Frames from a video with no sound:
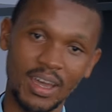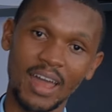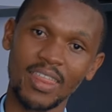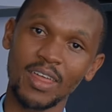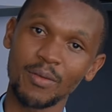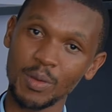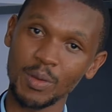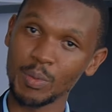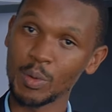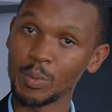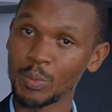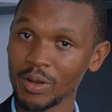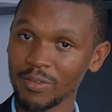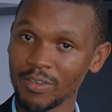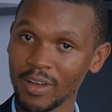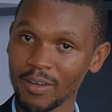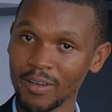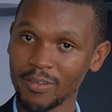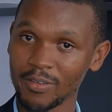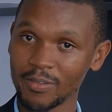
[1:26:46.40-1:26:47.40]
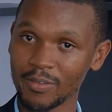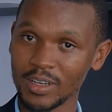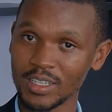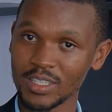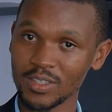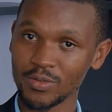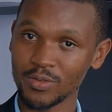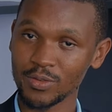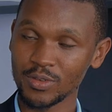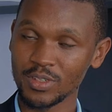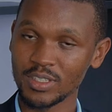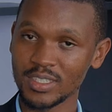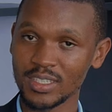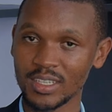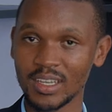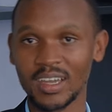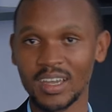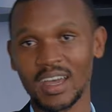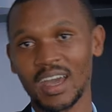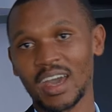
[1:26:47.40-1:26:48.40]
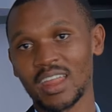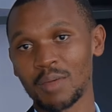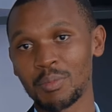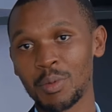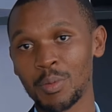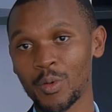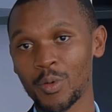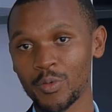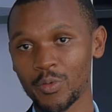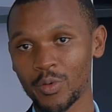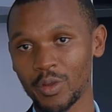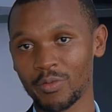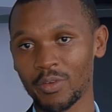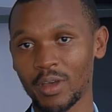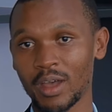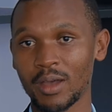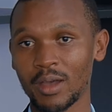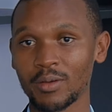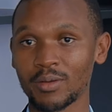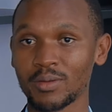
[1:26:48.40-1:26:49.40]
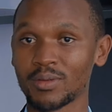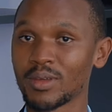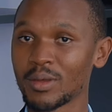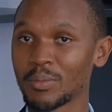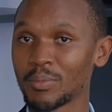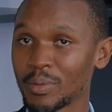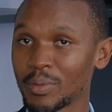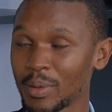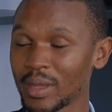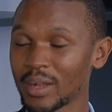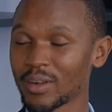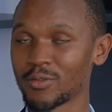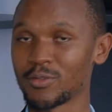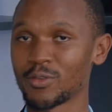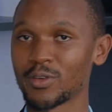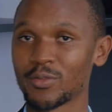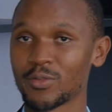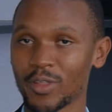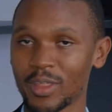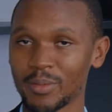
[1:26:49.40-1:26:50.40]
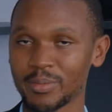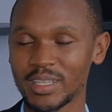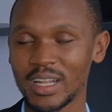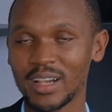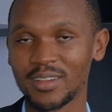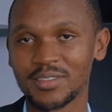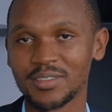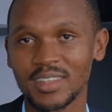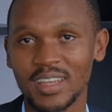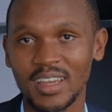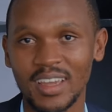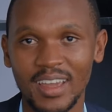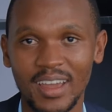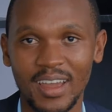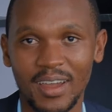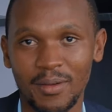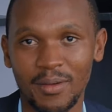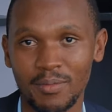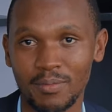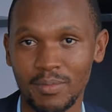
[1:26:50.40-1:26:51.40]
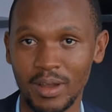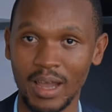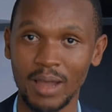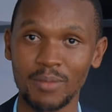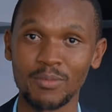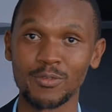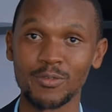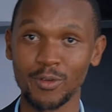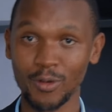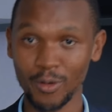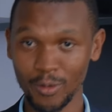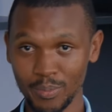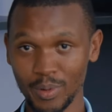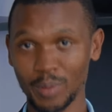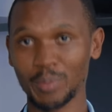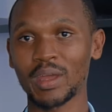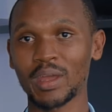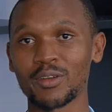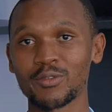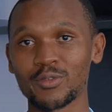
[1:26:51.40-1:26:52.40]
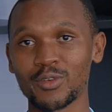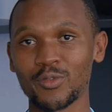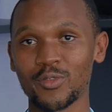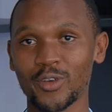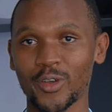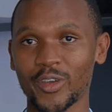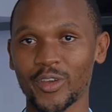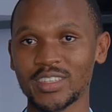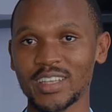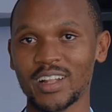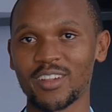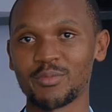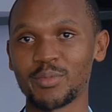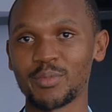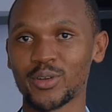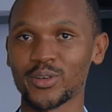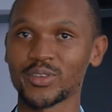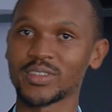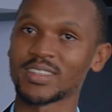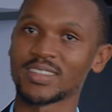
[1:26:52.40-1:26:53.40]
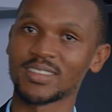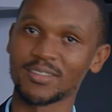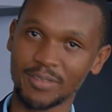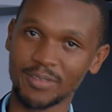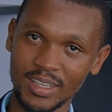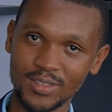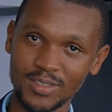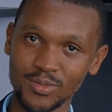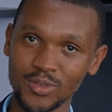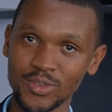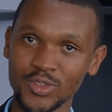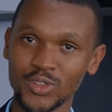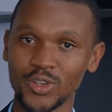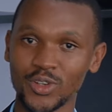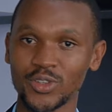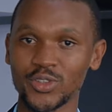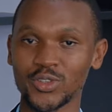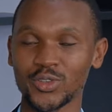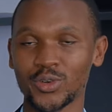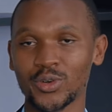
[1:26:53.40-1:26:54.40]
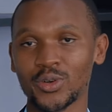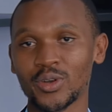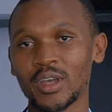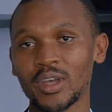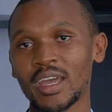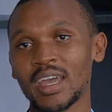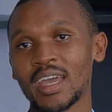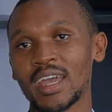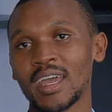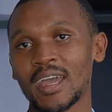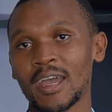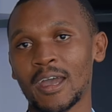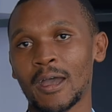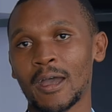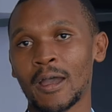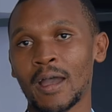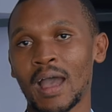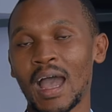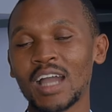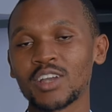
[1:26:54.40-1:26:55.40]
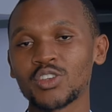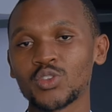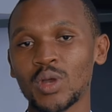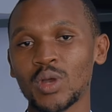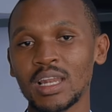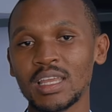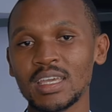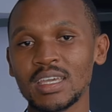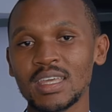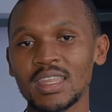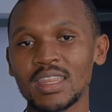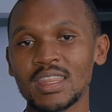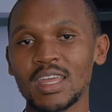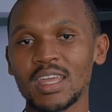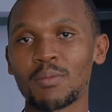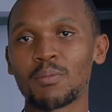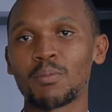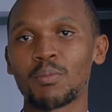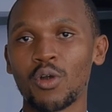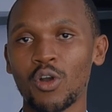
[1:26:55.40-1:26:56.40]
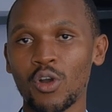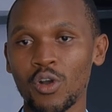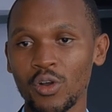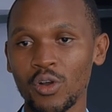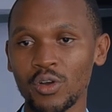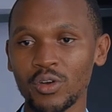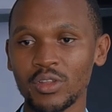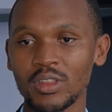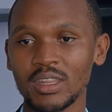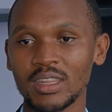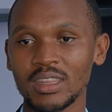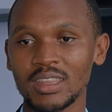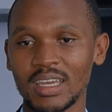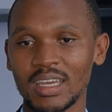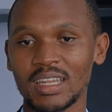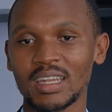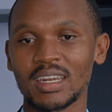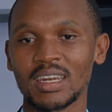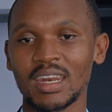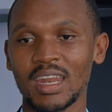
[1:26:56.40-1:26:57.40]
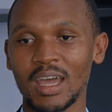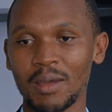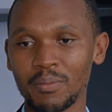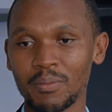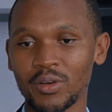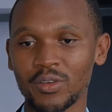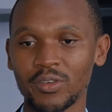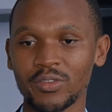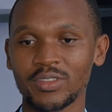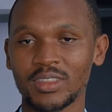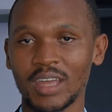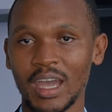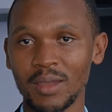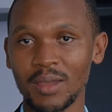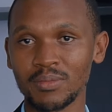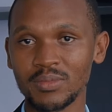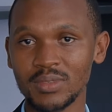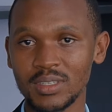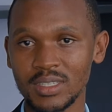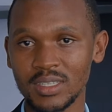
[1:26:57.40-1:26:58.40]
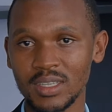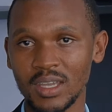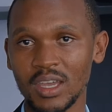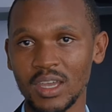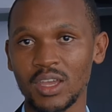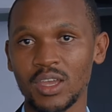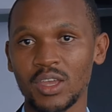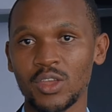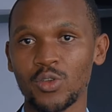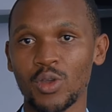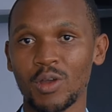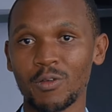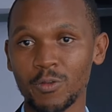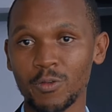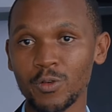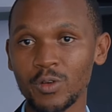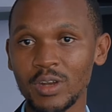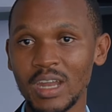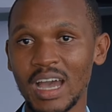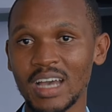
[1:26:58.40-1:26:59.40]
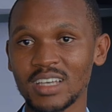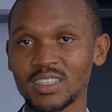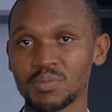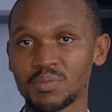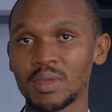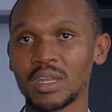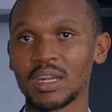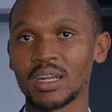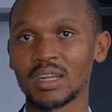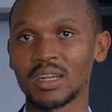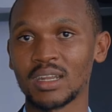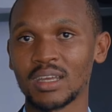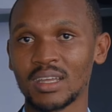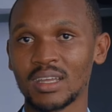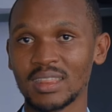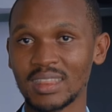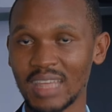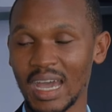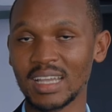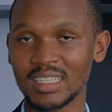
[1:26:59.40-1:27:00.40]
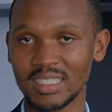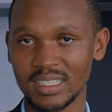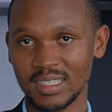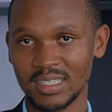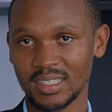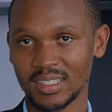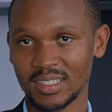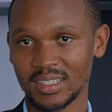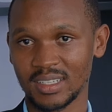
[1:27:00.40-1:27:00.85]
other people prefer fast foods, other people prefer preparing food for themselves um, for preparing food for mm-hmm. yourself mm -hmm. fast foods also. Mm -hmm. uh, actually, the more the number of times your food has been touched,